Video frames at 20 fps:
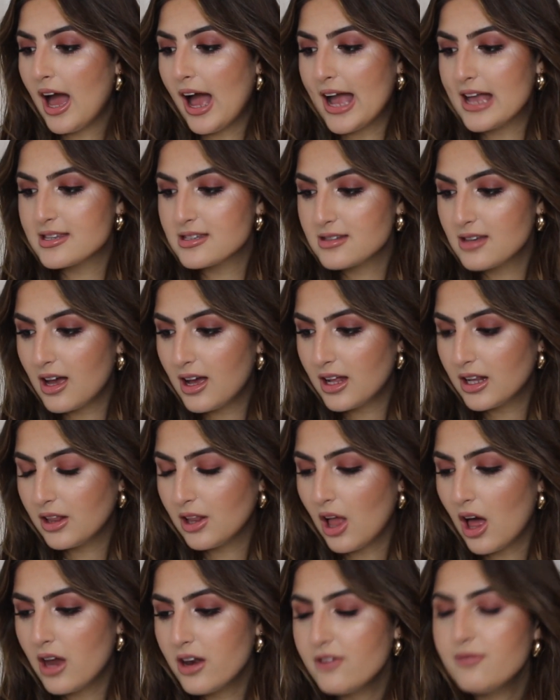I saw a
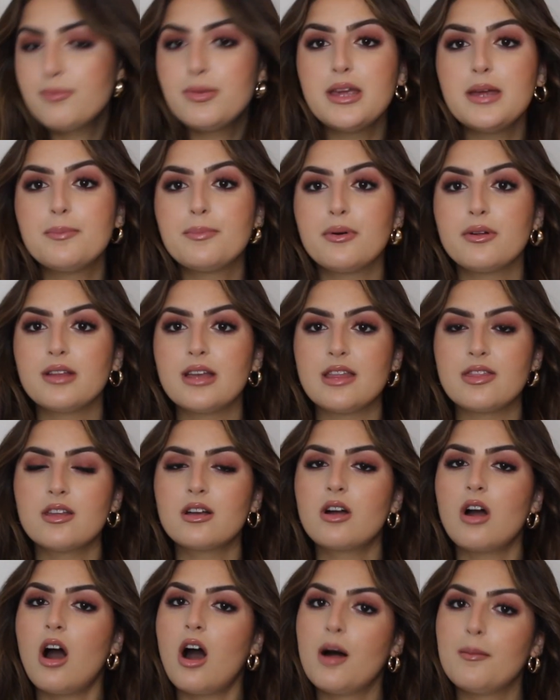lot of people in
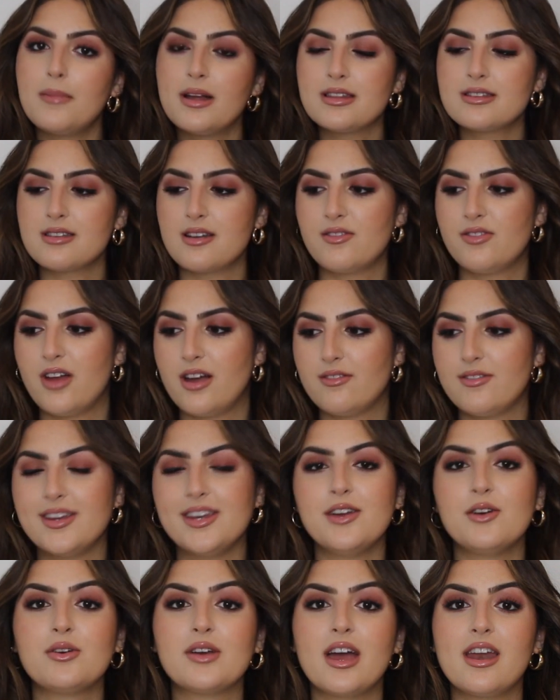the comments of that
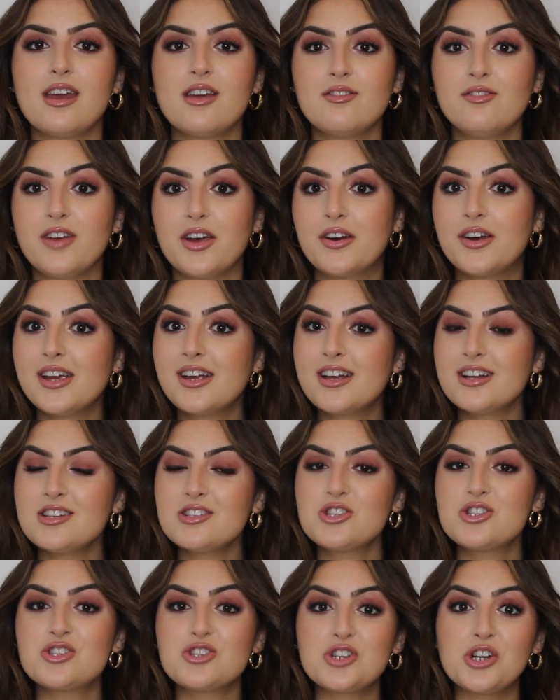video getting very
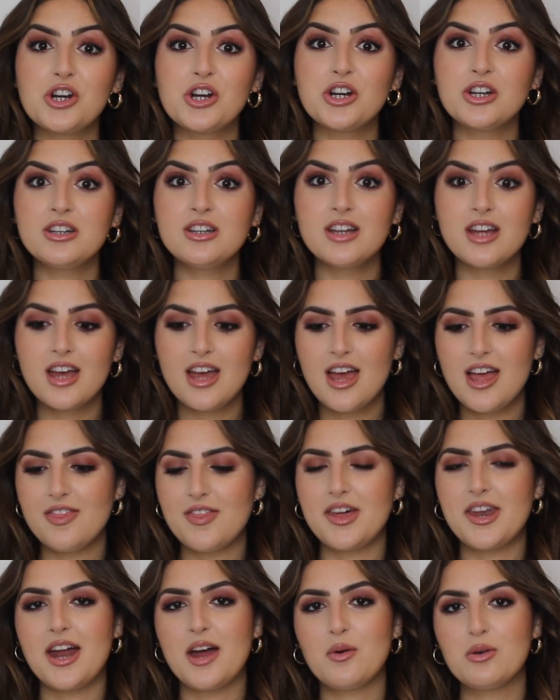concerned
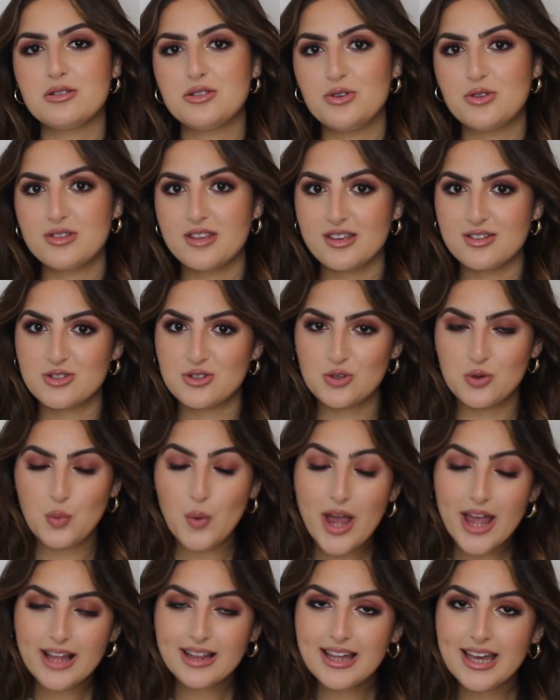that I was using
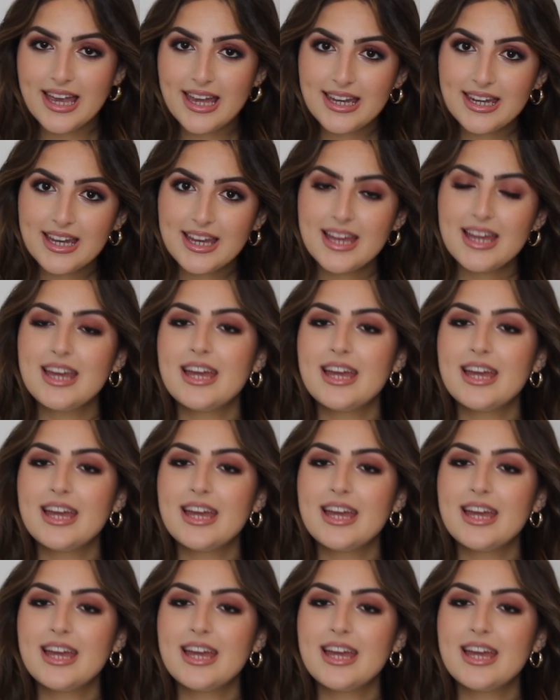Squalane